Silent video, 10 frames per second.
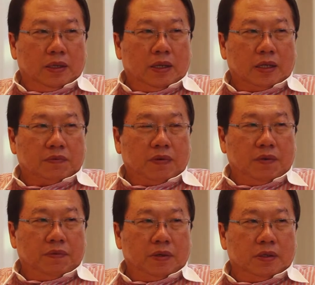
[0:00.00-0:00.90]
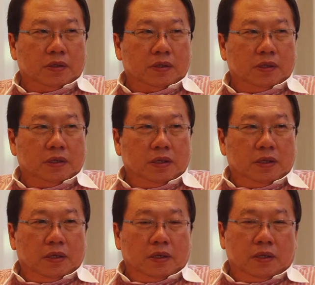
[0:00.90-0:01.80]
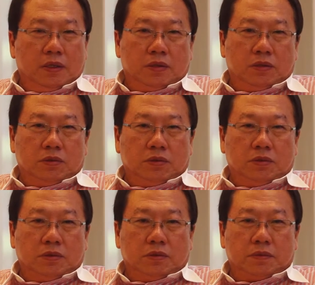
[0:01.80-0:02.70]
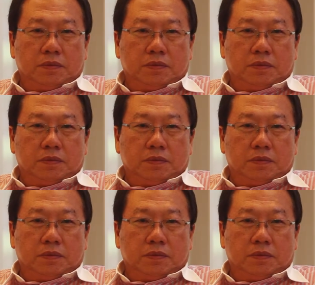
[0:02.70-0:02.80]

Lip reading: the next 5 years. So